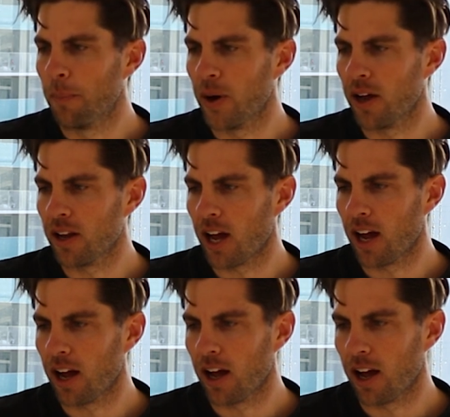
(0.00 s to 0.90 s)
but
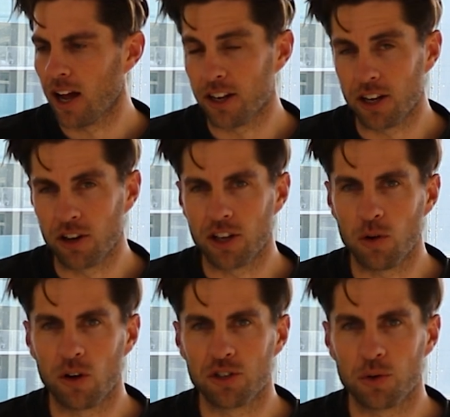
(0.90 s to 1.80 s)
I did hear that
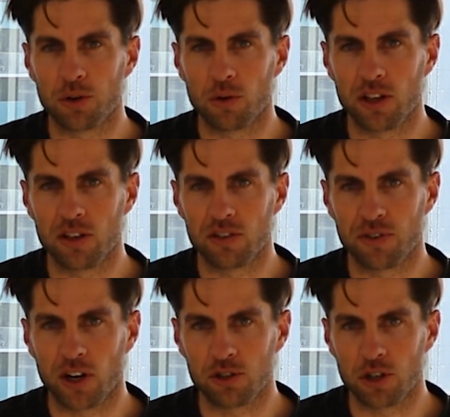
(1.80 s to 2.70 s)
you want 2 or 3 of these
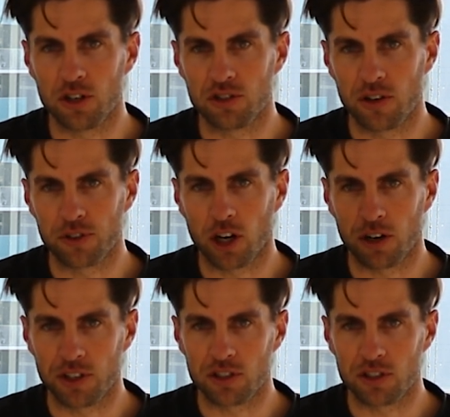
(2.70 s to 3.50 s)
if you're out shooting street photography,